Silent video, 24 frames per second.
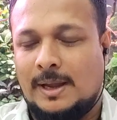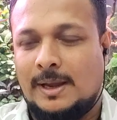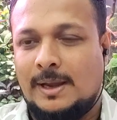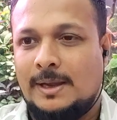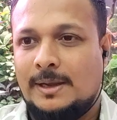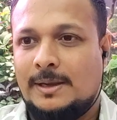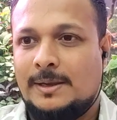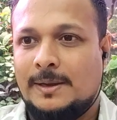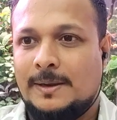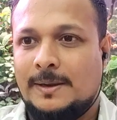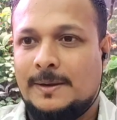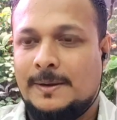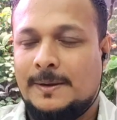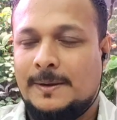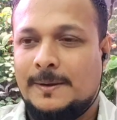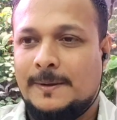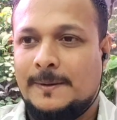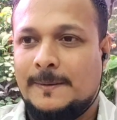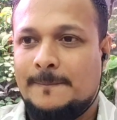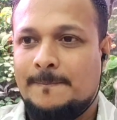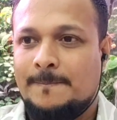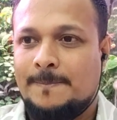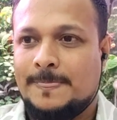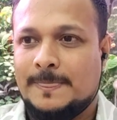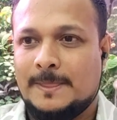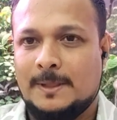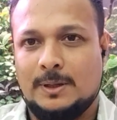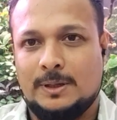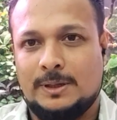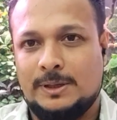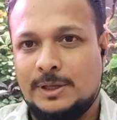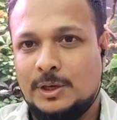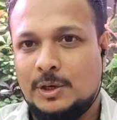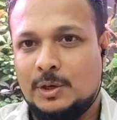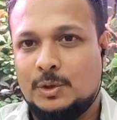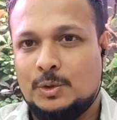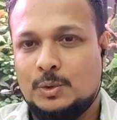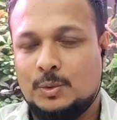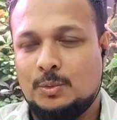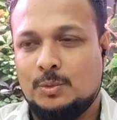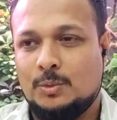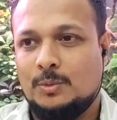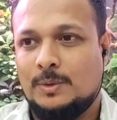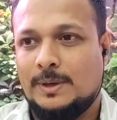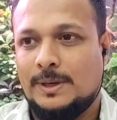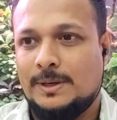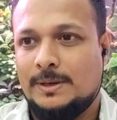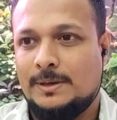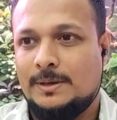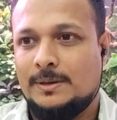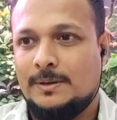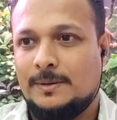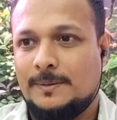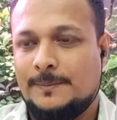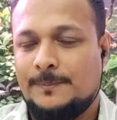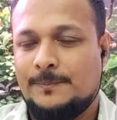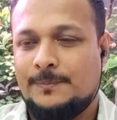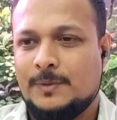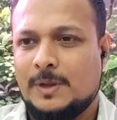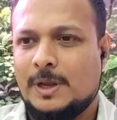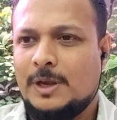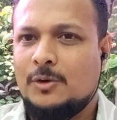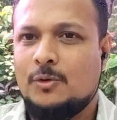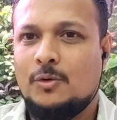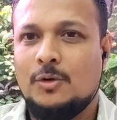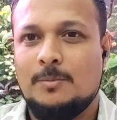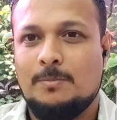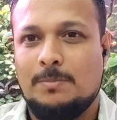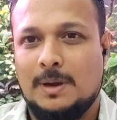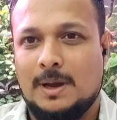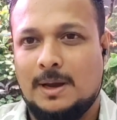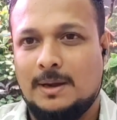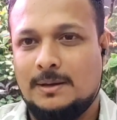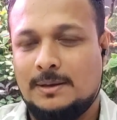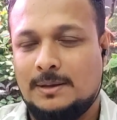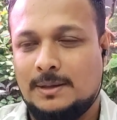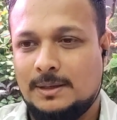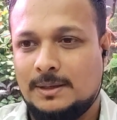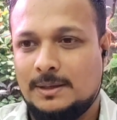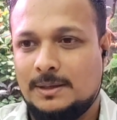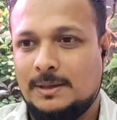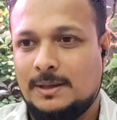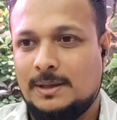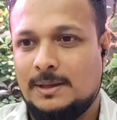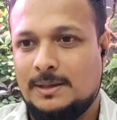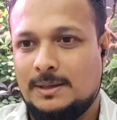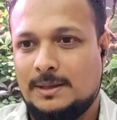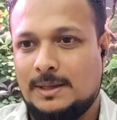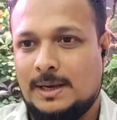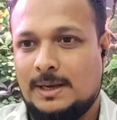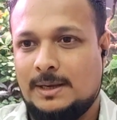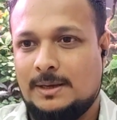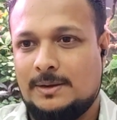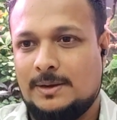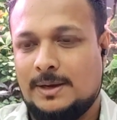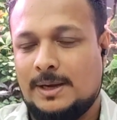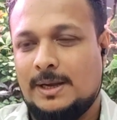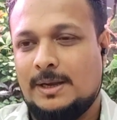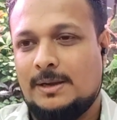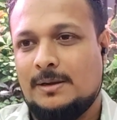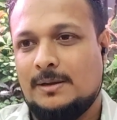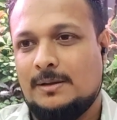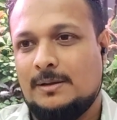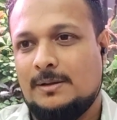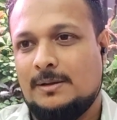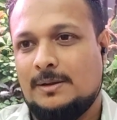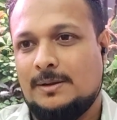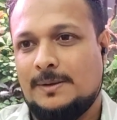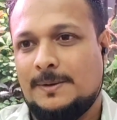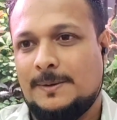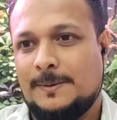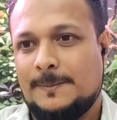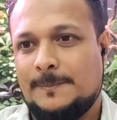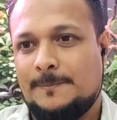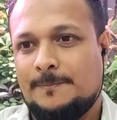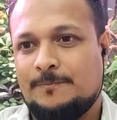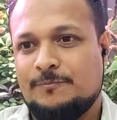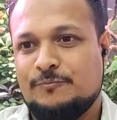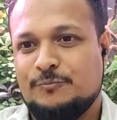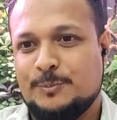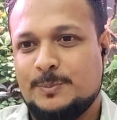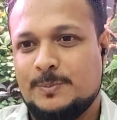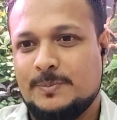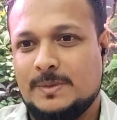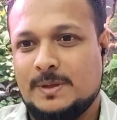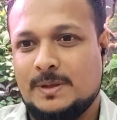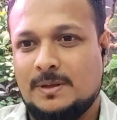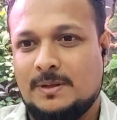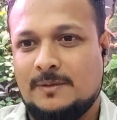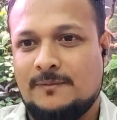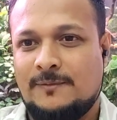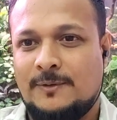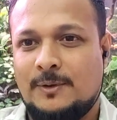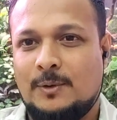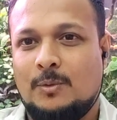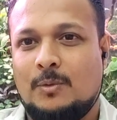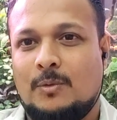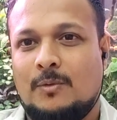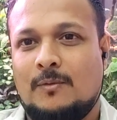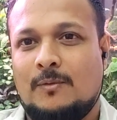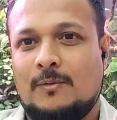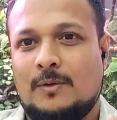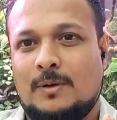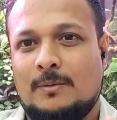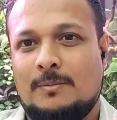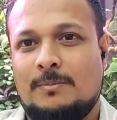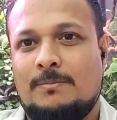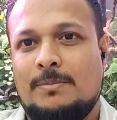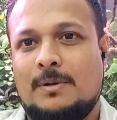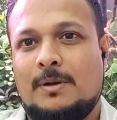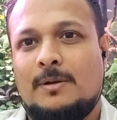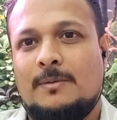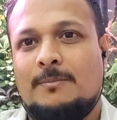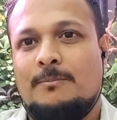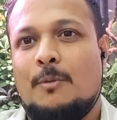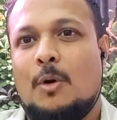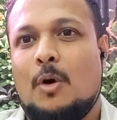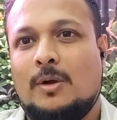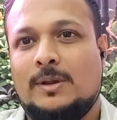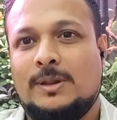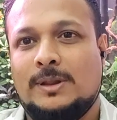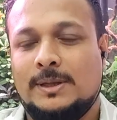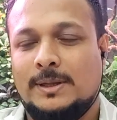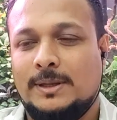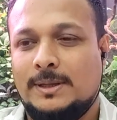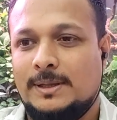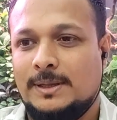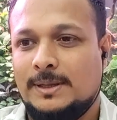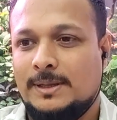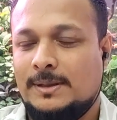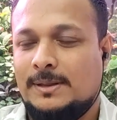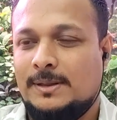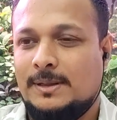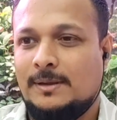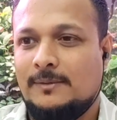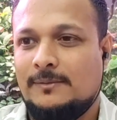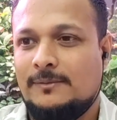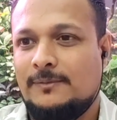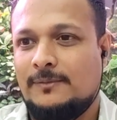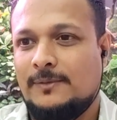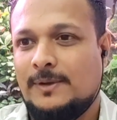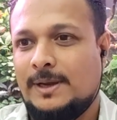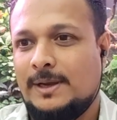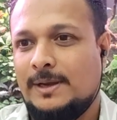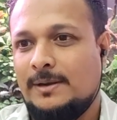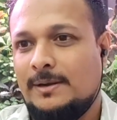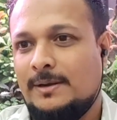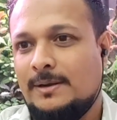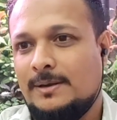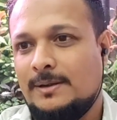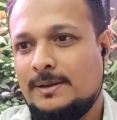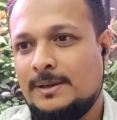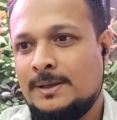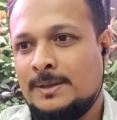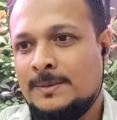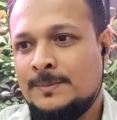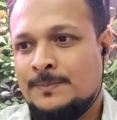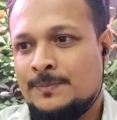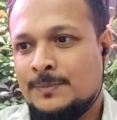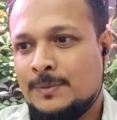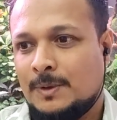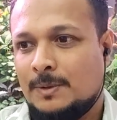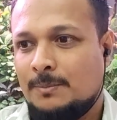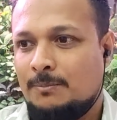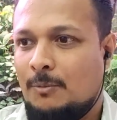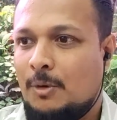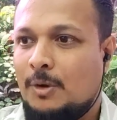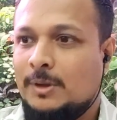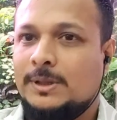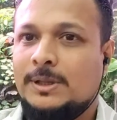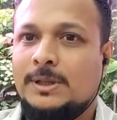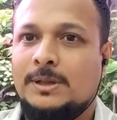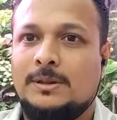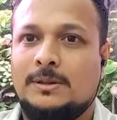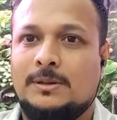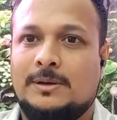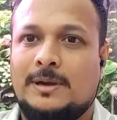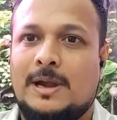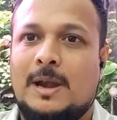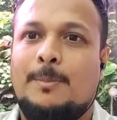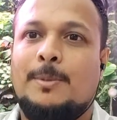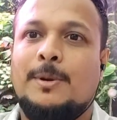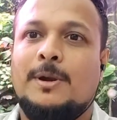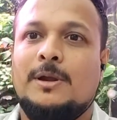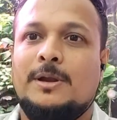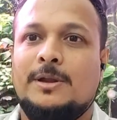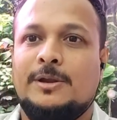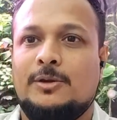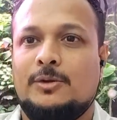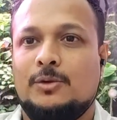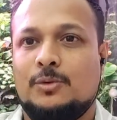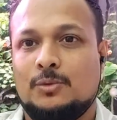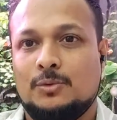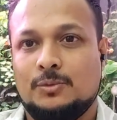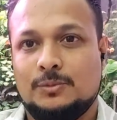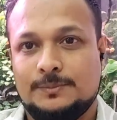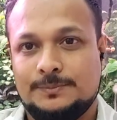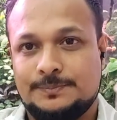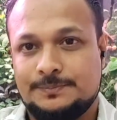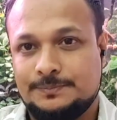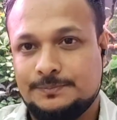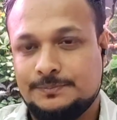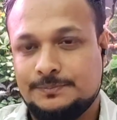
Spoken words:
light and CO2 and good plants in that, right. A few mosses and stuff, and mosses rapidly grew.